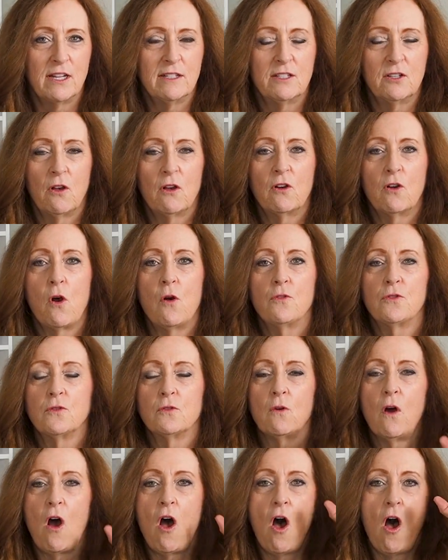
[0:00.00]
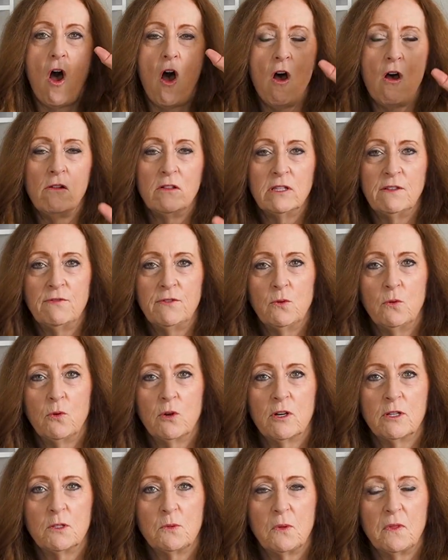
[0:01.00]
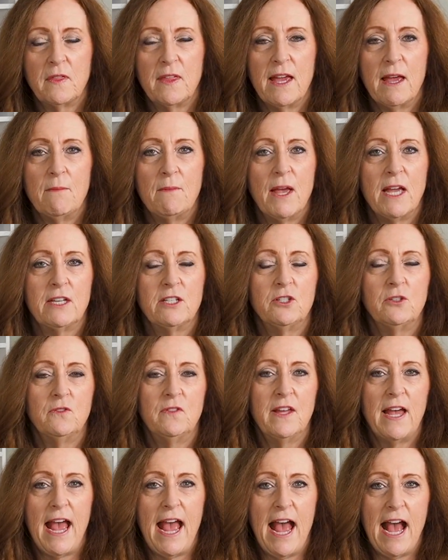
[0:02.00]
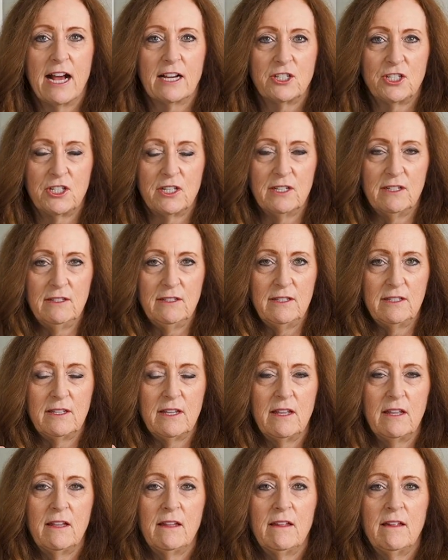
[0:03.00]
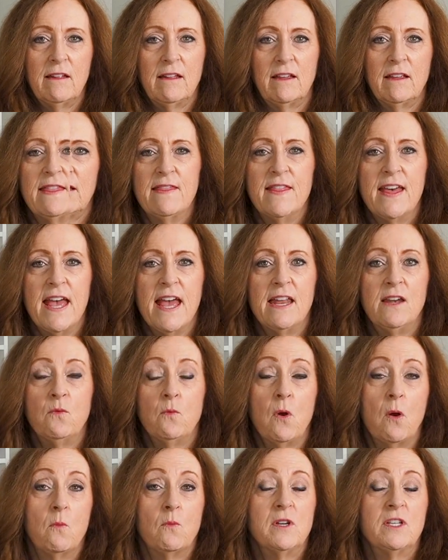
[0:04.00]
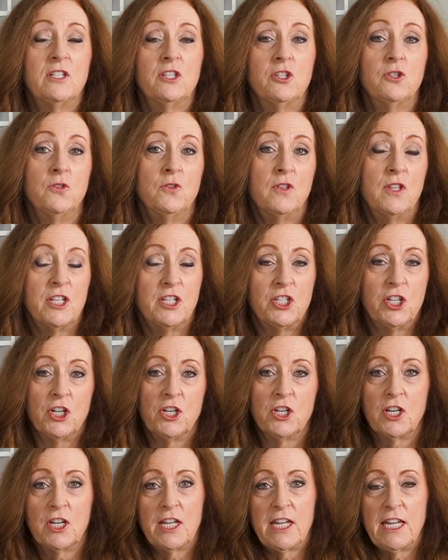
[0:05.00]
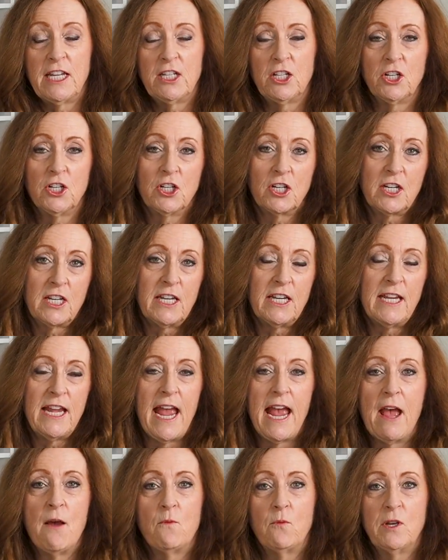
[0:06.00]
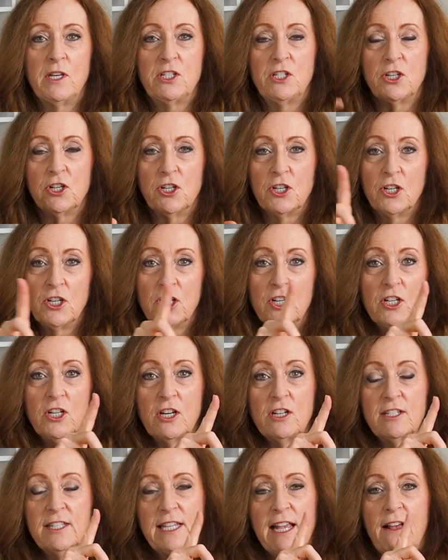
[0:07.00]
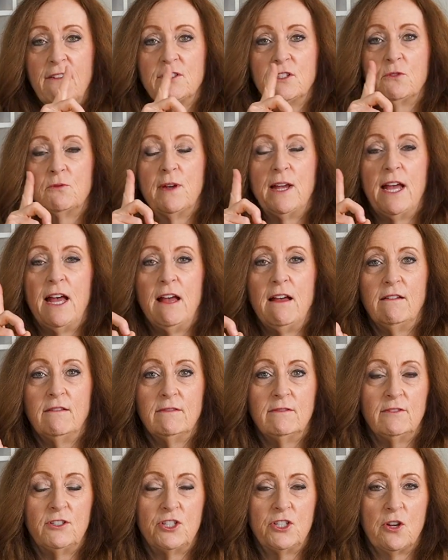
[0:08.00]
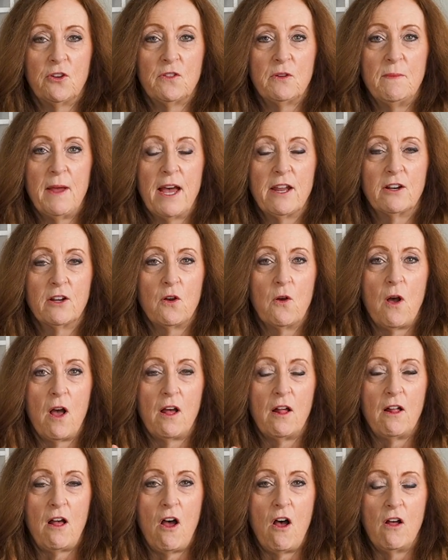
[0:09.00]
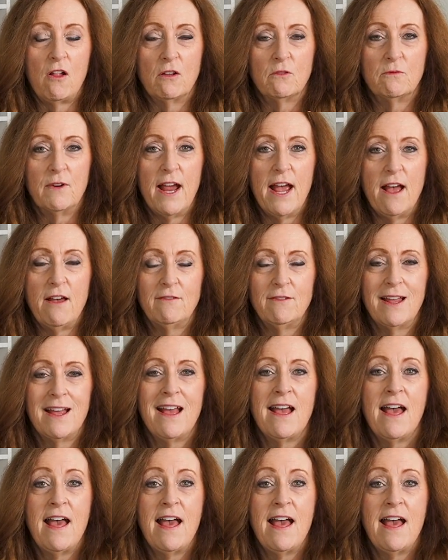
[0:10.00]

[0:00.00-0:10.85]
And so I'll go through all of the words with them and do the actions and then when we do the turkey lurkey and we turn ourselves around, show them how to go all, all around.